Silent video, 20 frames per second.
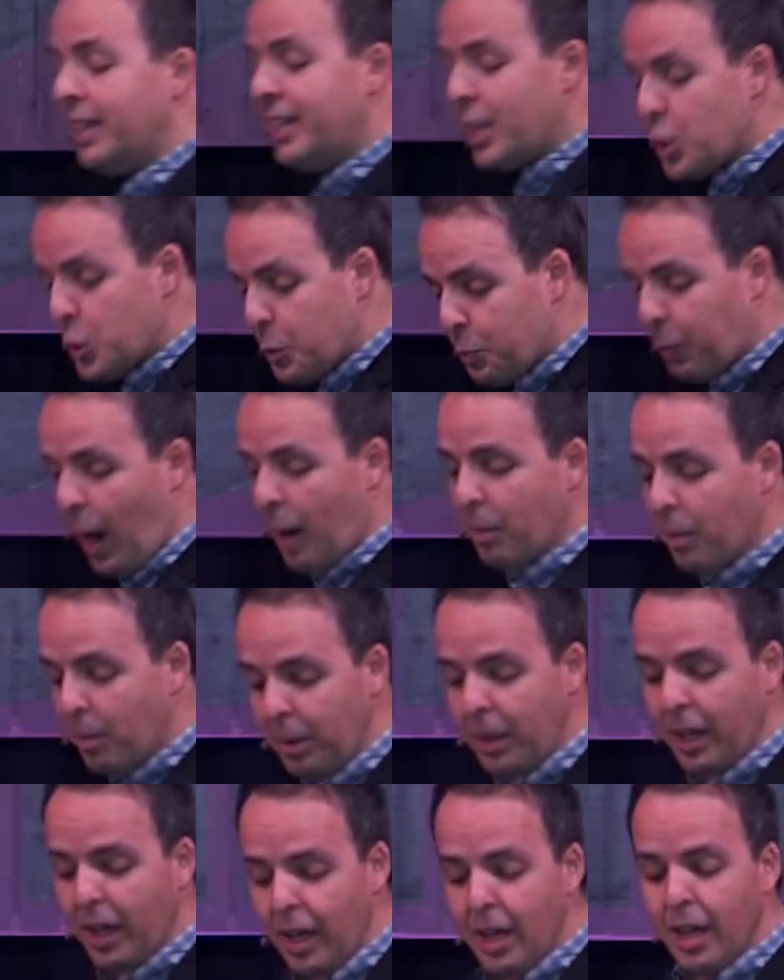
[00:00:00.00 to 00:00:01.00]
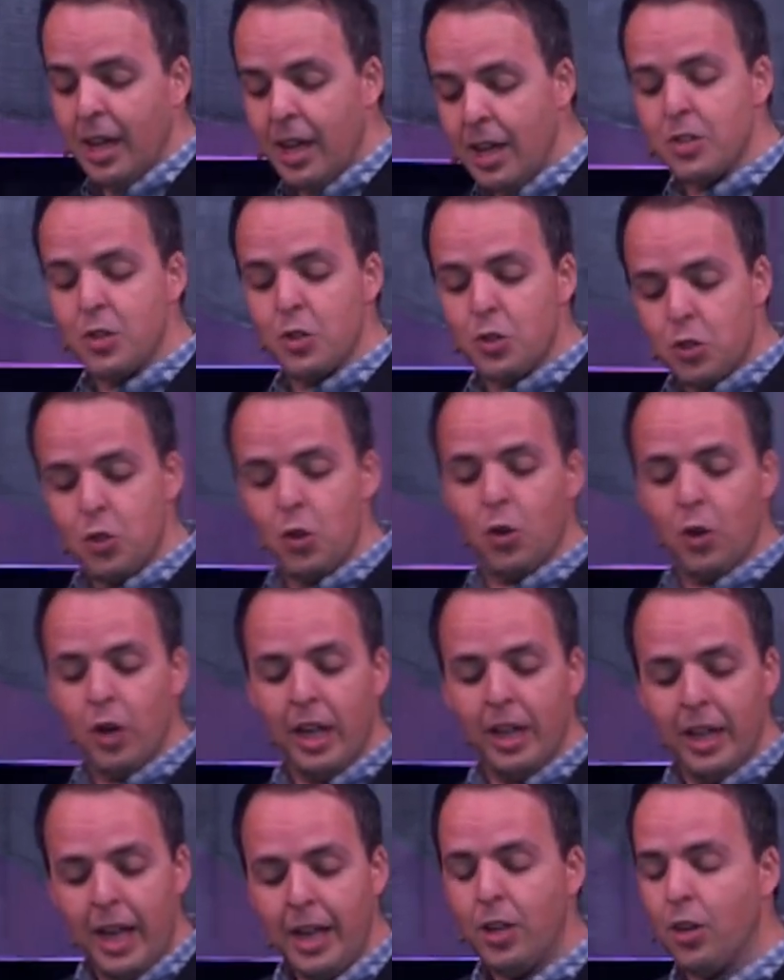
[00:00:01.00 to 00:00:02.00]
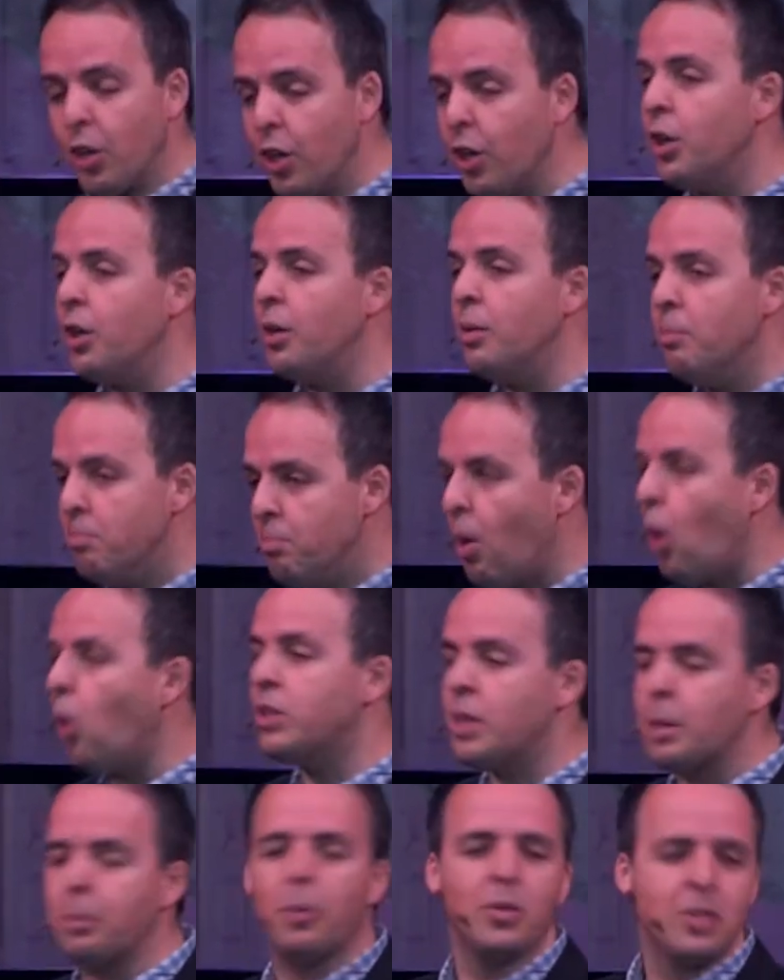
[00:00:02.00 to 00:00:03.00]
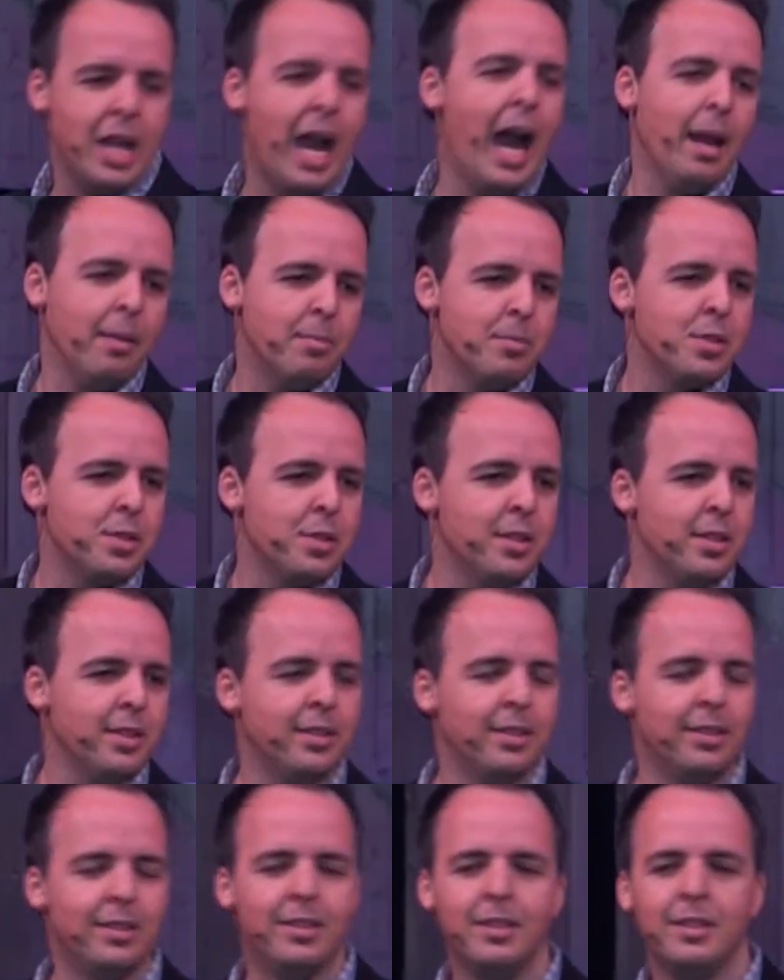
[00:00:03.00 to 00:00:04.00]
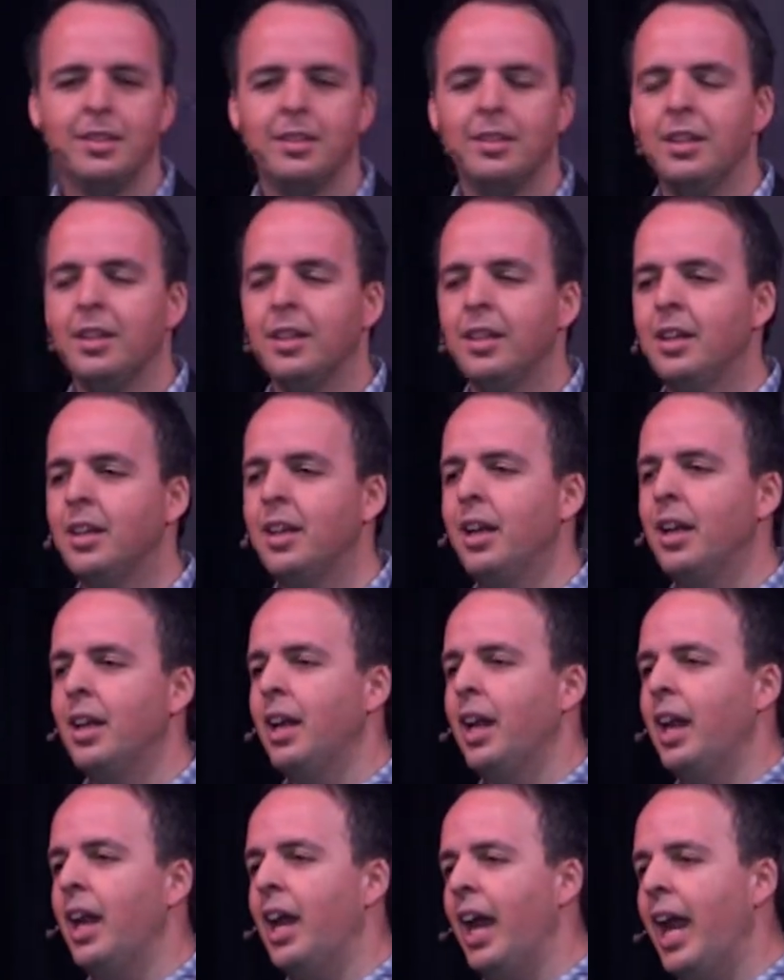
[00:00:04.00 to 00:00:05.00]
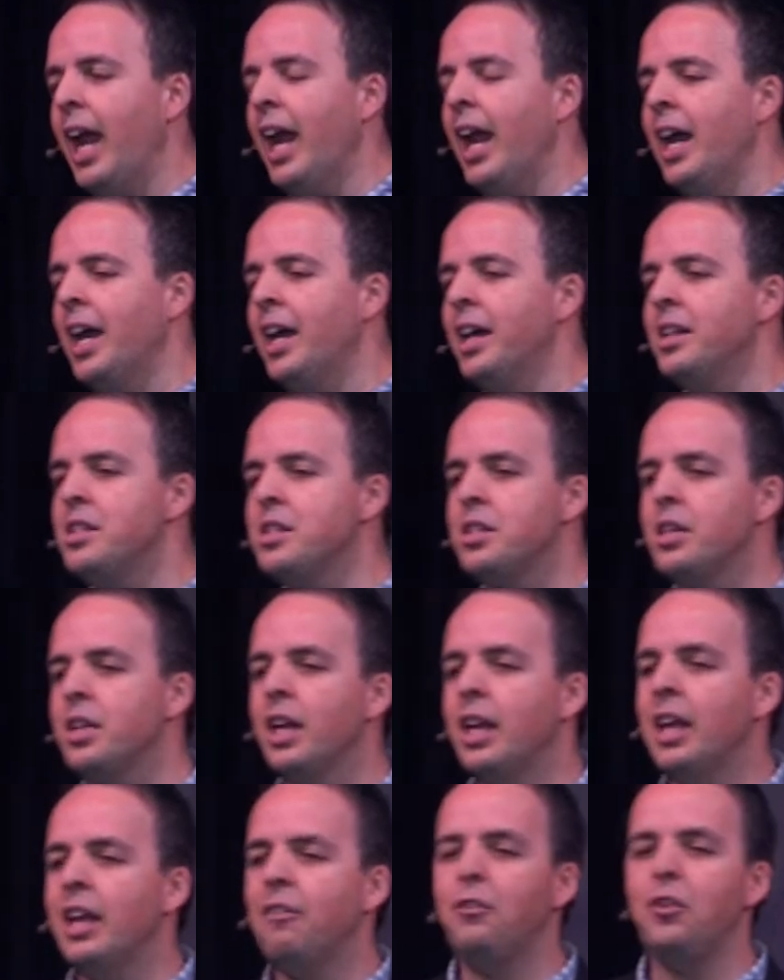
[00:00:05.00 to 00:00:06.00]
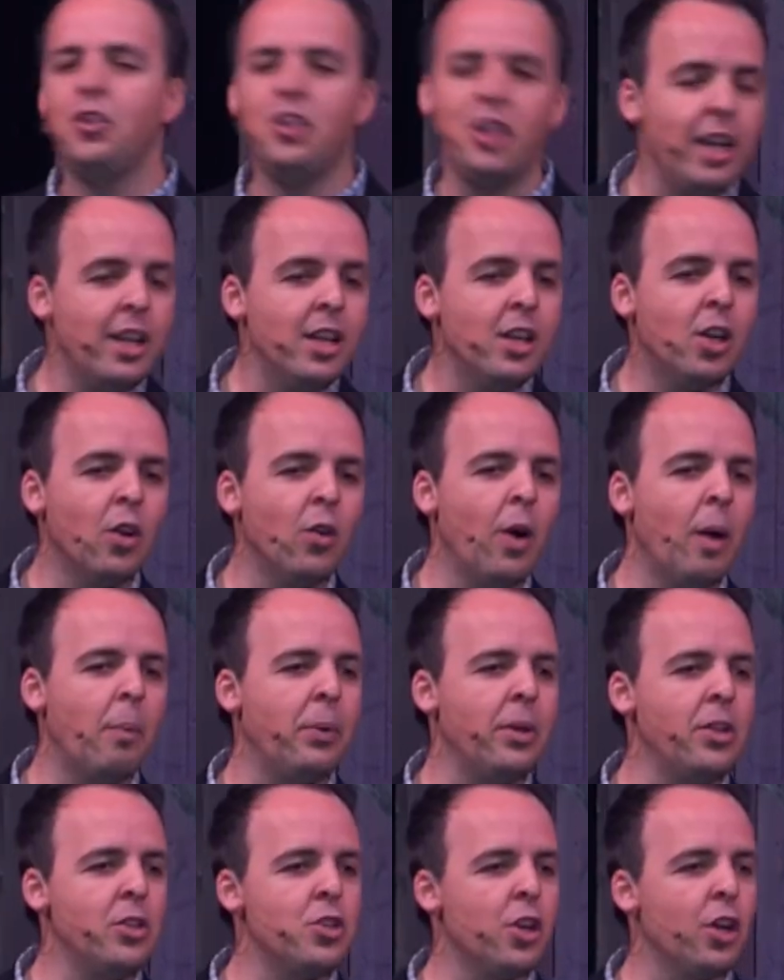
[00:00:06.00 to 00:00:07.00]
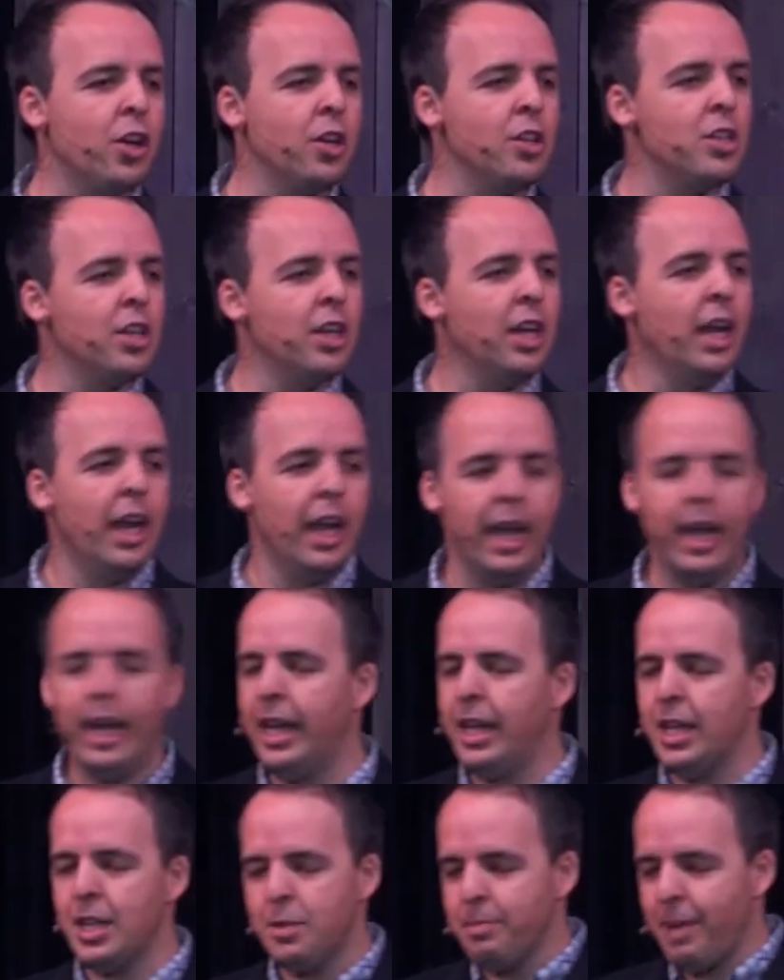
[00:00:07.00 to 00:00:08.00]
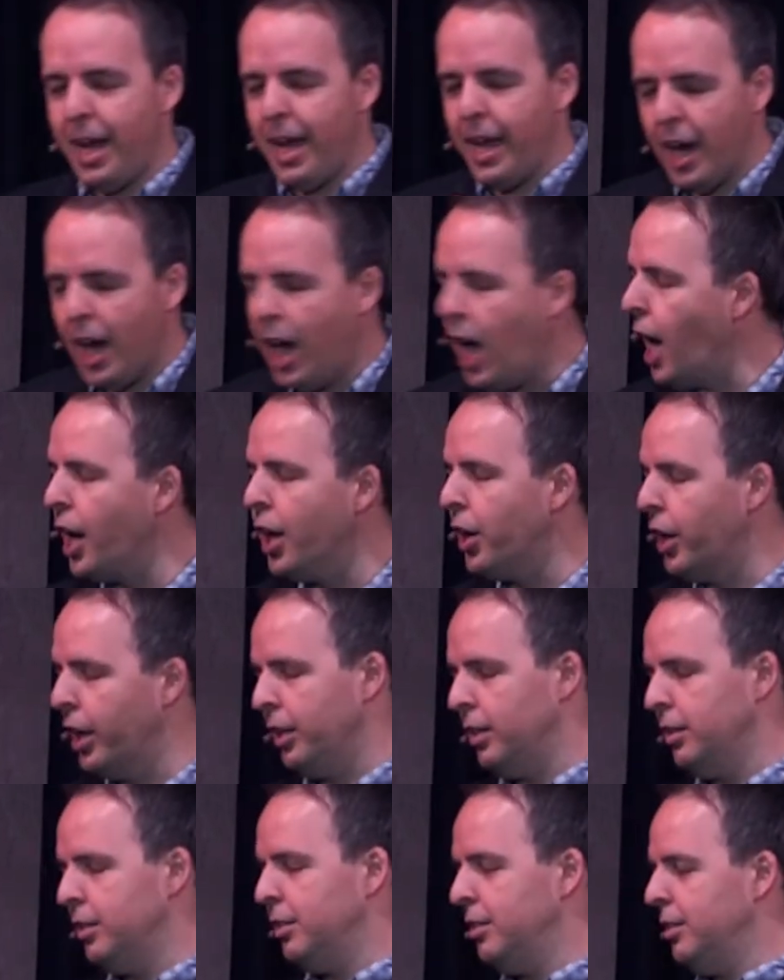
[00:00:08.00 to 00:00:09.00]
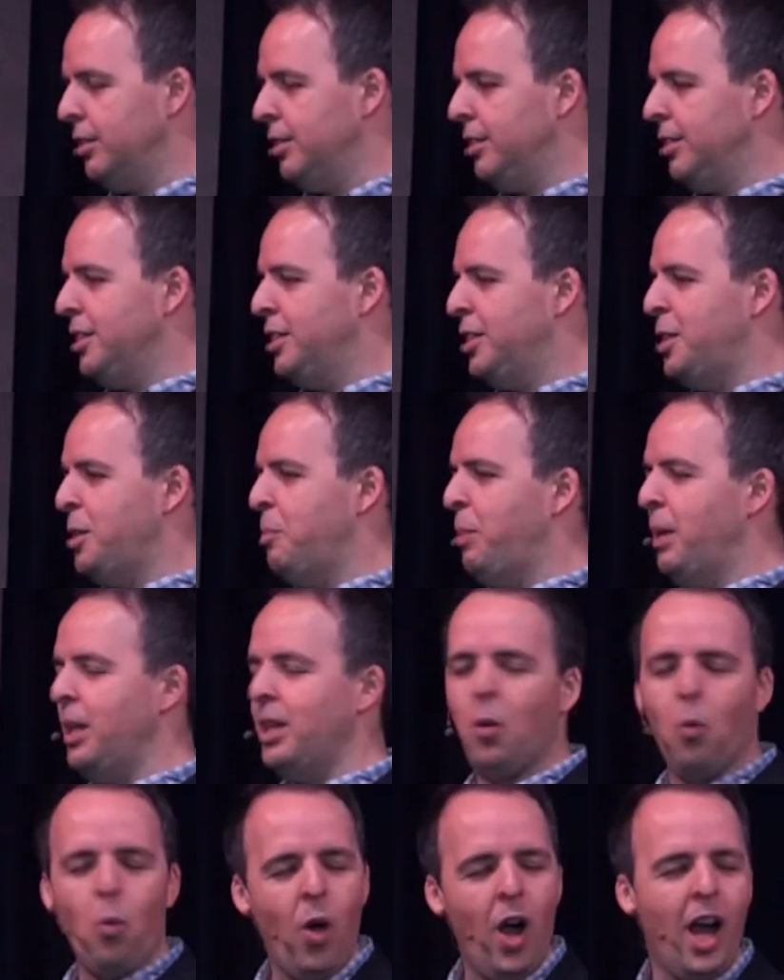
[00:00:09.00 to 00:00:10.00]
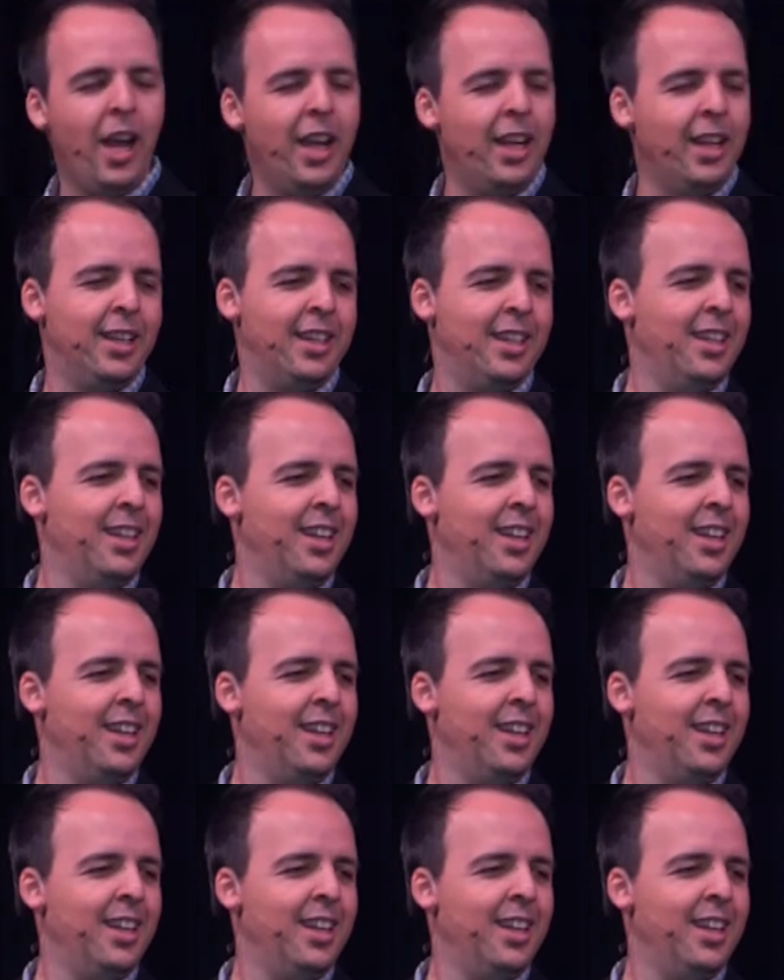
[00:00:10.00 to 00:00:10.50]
this probably is a story that you heard multiple times. And if you didn't grow up in church, it is my honor to be the one